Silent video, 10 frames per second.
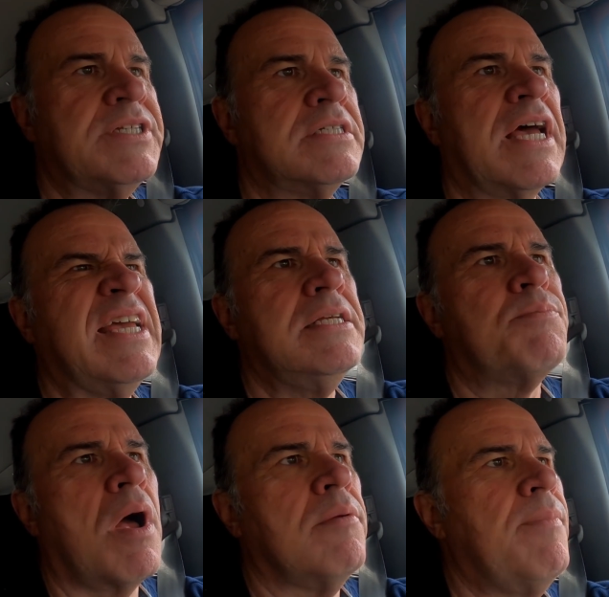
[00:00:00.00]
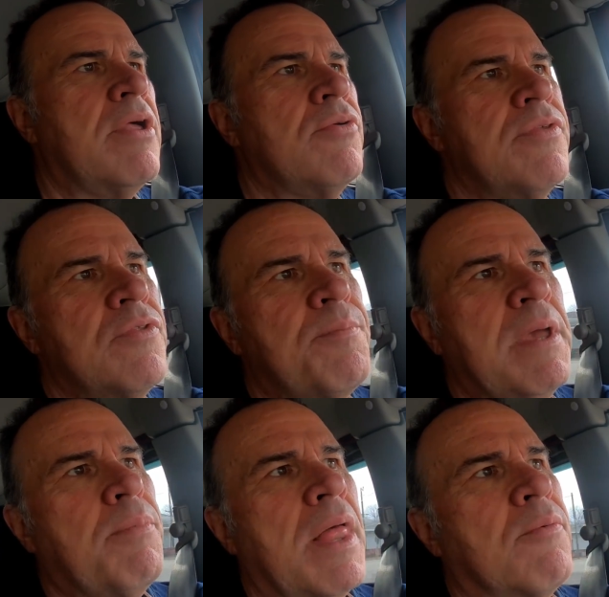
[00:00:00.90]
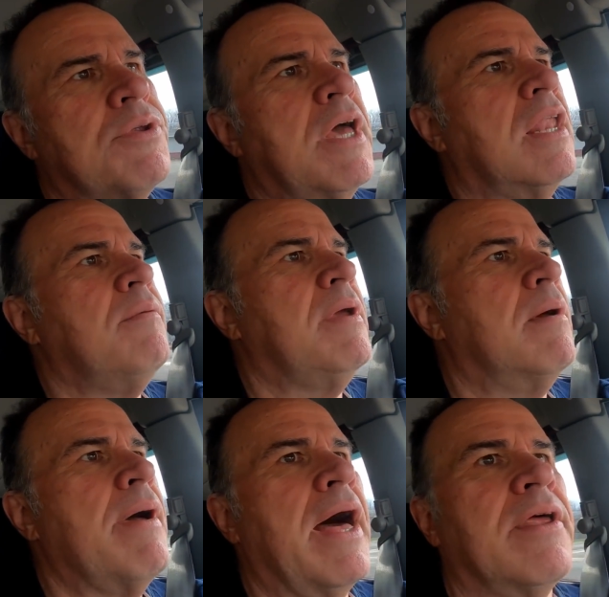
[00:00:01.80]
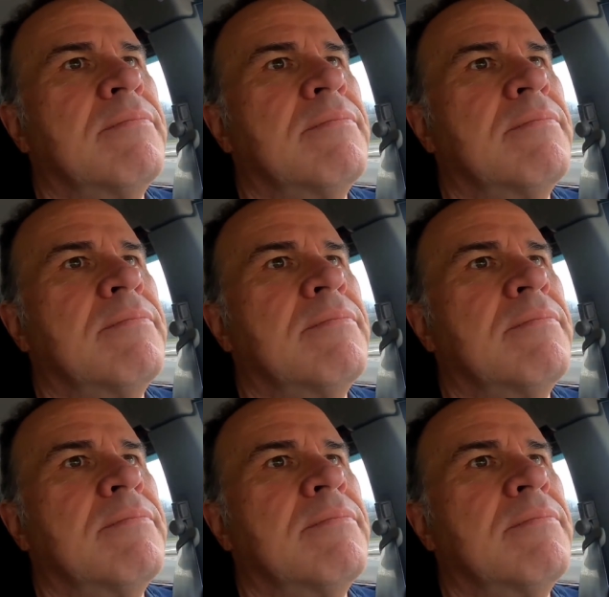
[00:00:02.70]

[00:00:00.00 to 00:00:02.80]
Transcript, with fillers: It sounds like he's probably better than the people that were telling me about